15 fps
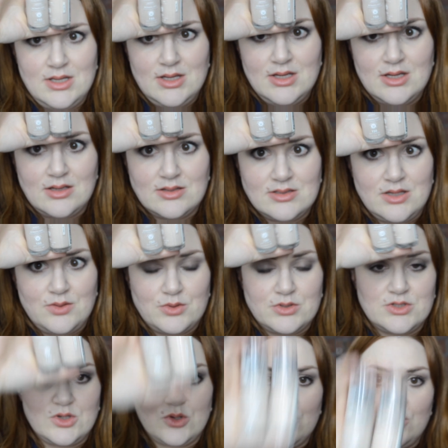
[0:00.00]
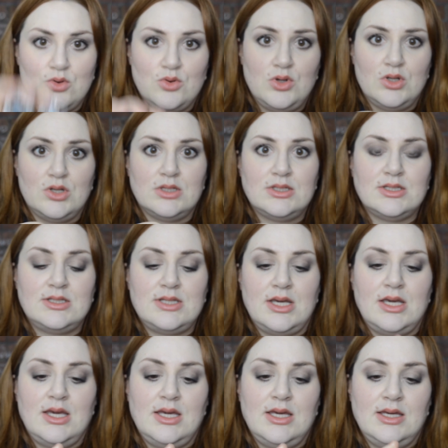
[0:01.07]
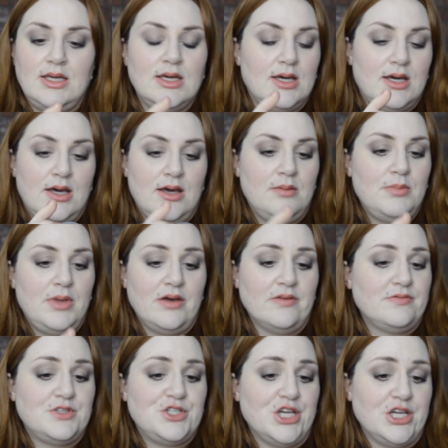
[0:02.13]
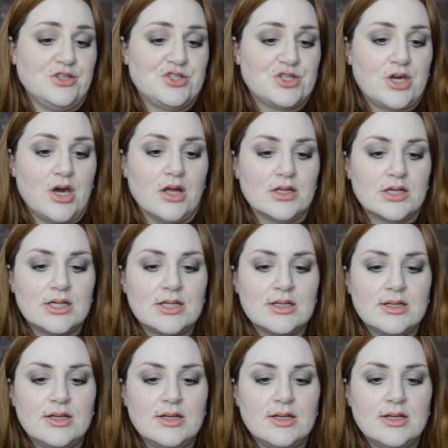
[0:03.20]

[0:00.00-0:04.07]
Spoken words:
because they were so old. They have changed color,